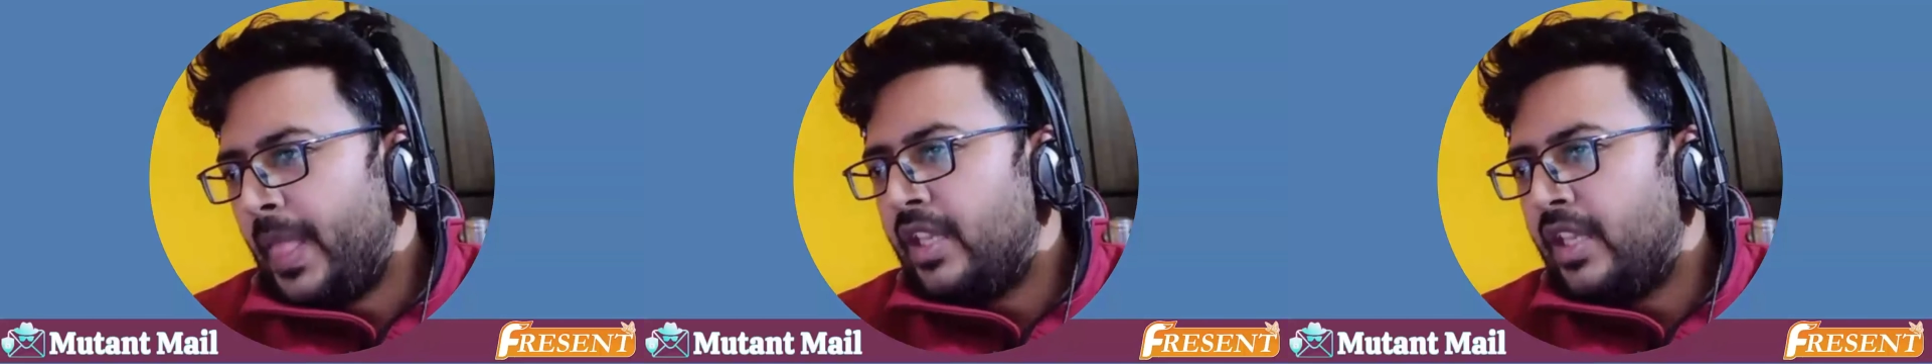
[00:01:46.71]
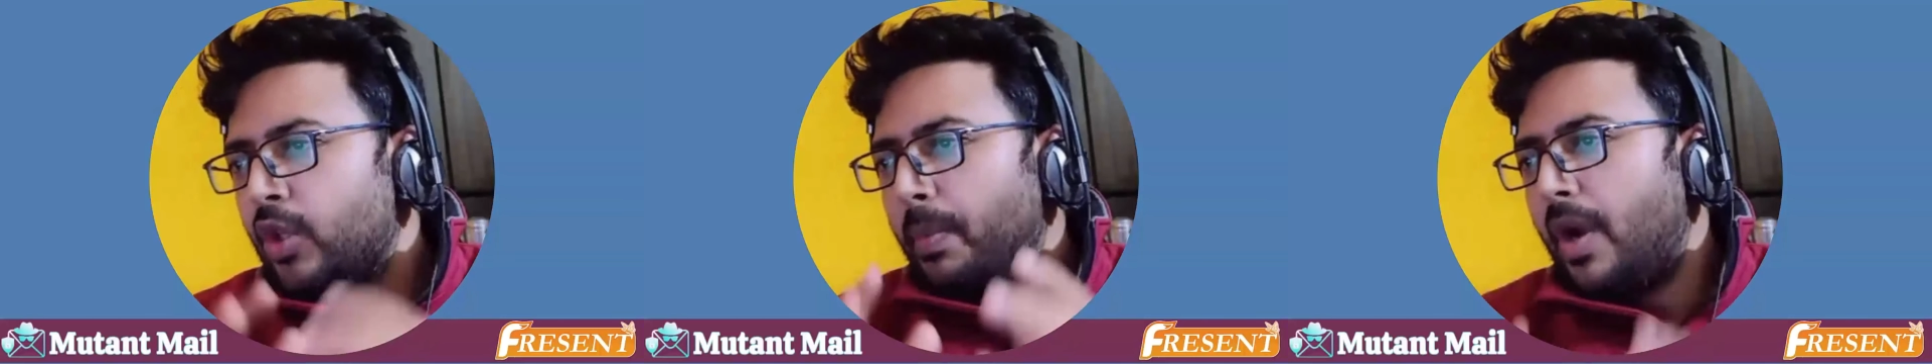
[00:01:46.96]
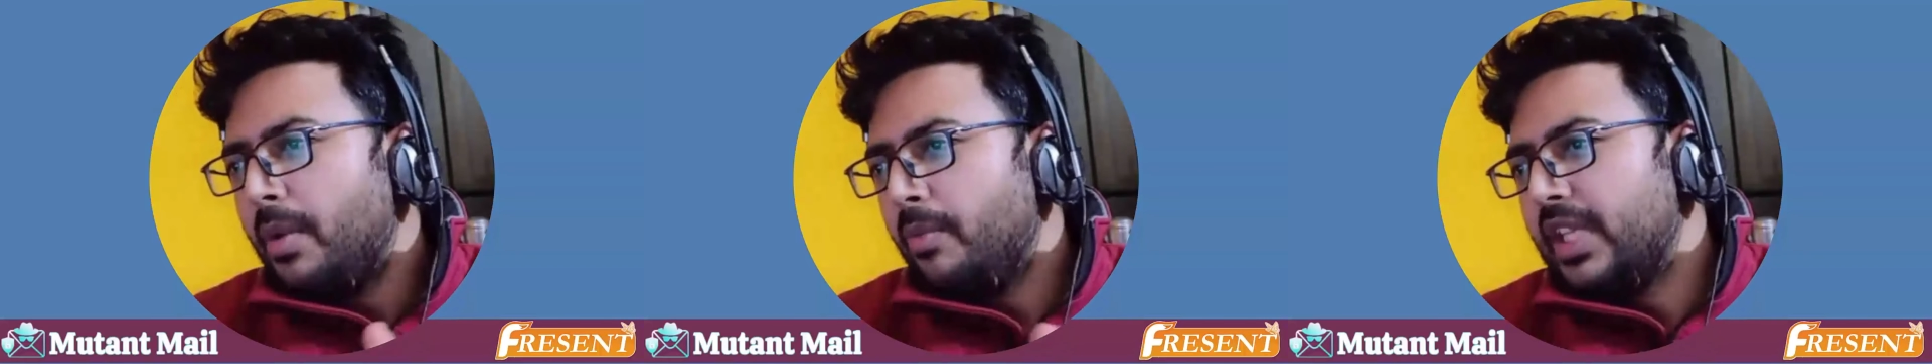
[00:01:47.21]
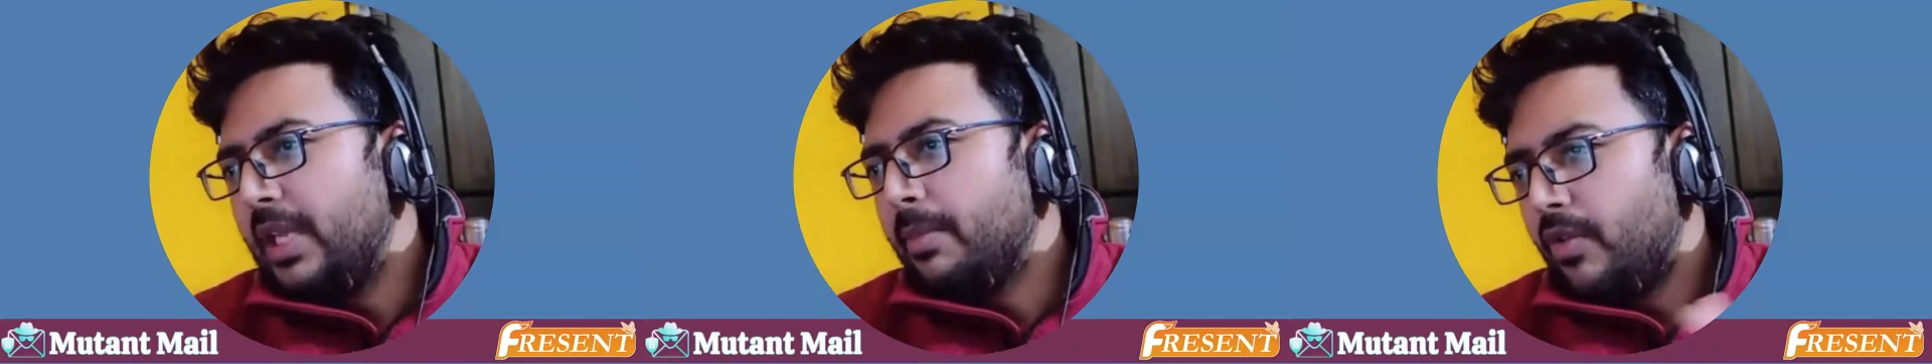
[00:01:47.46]
Now, the problem
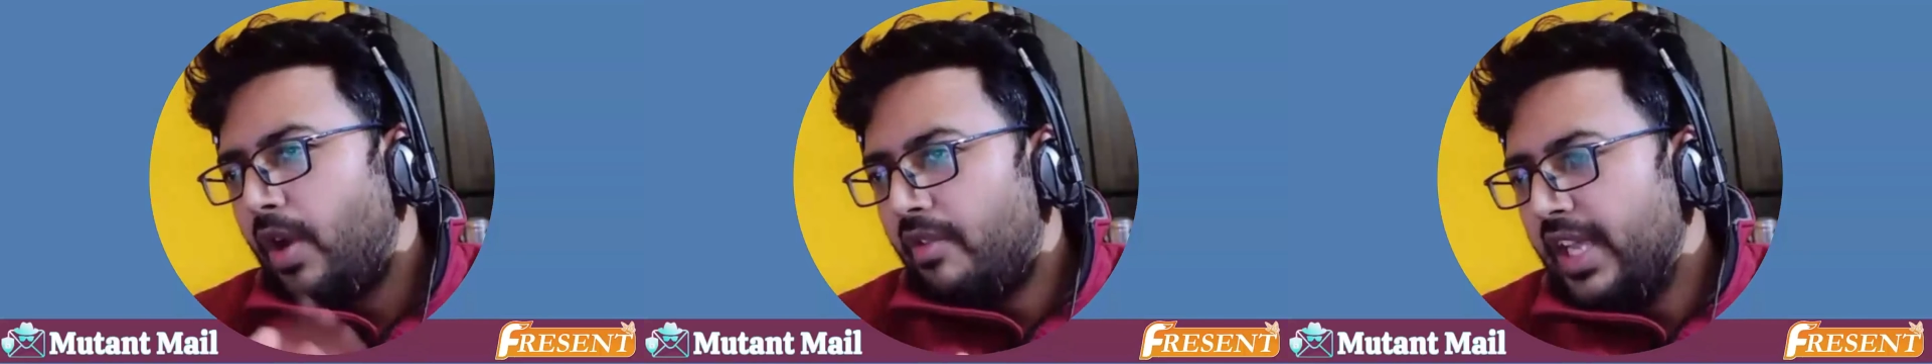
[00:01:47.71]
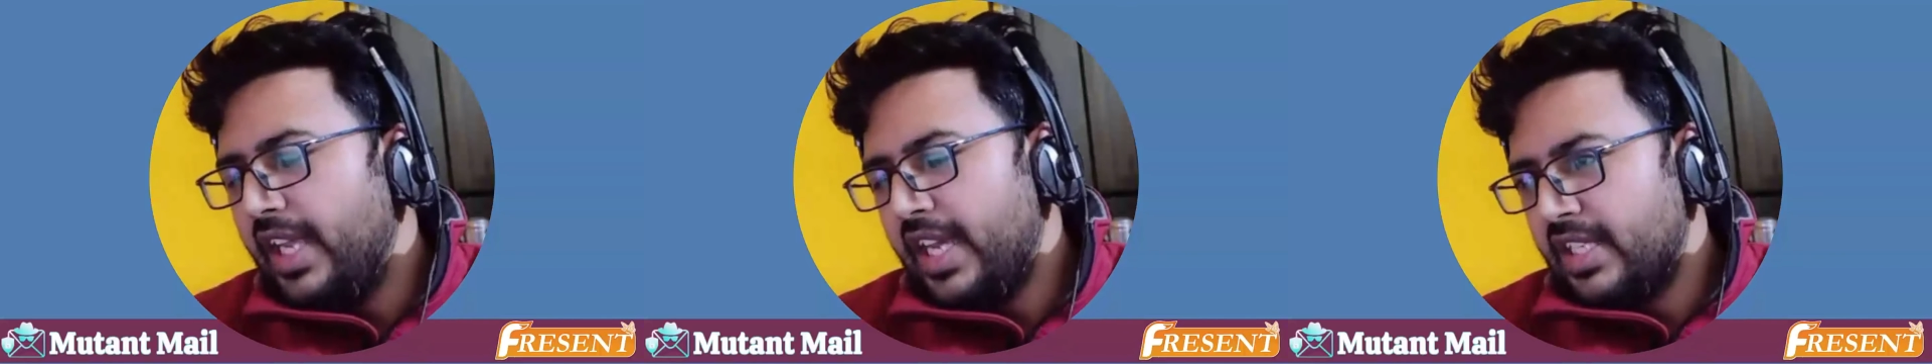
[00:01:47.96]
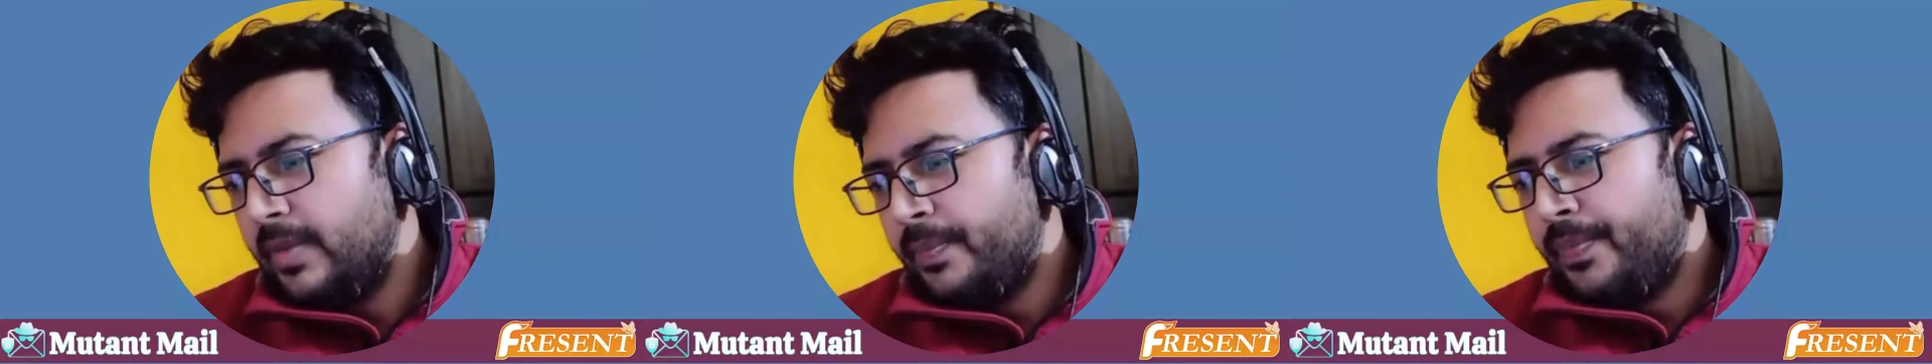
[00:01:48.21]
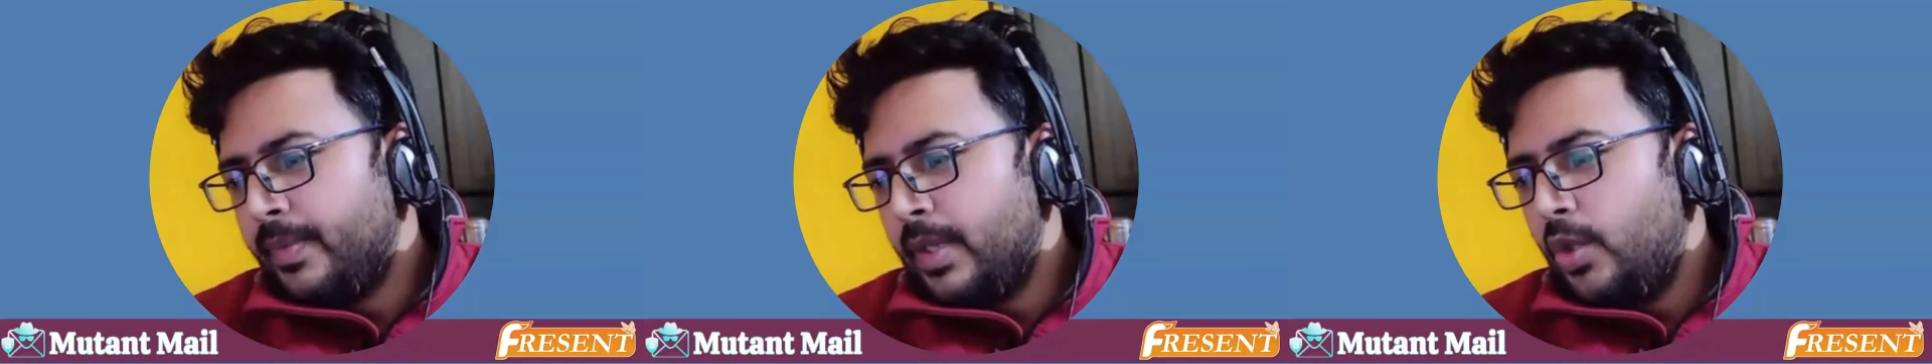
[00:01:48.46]
with email forwarding is
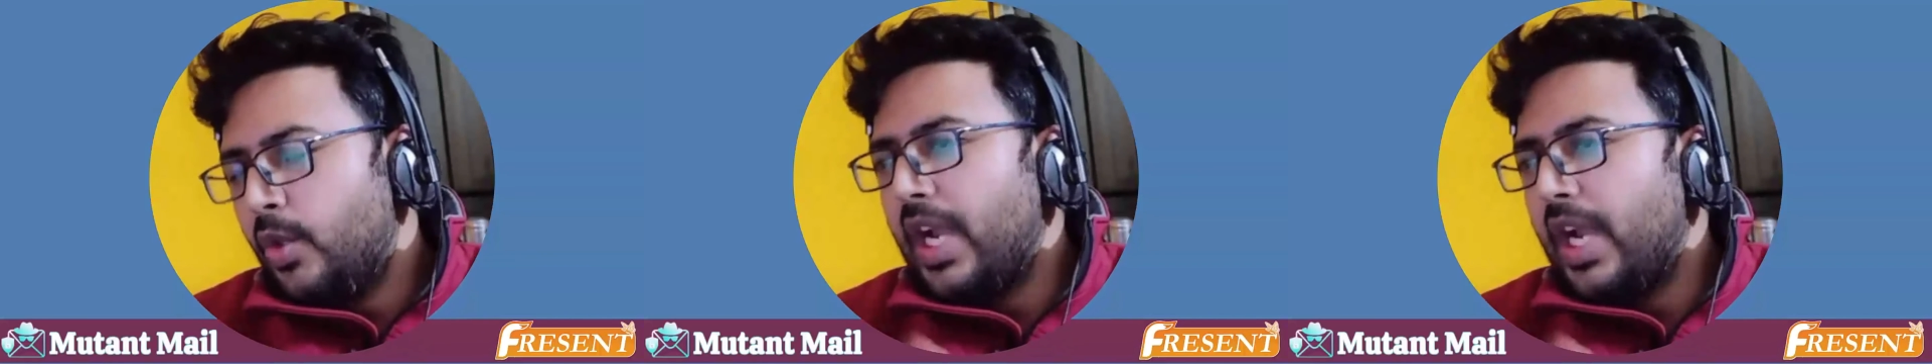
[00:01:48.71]
you